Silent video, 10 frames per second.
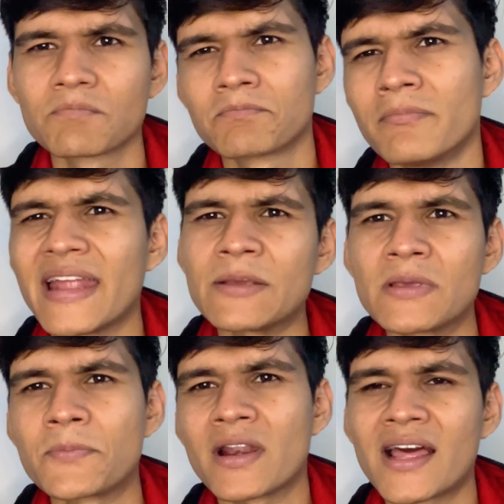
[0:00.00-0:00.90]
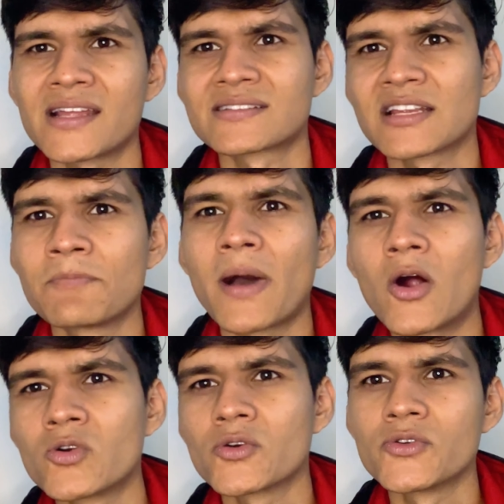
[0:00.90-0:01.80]
many people are still
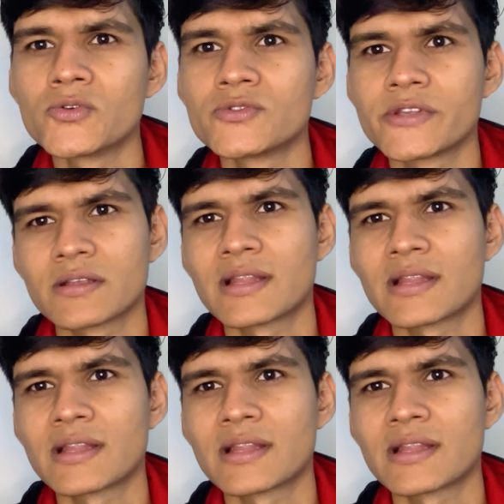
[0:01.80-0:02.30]
bound to using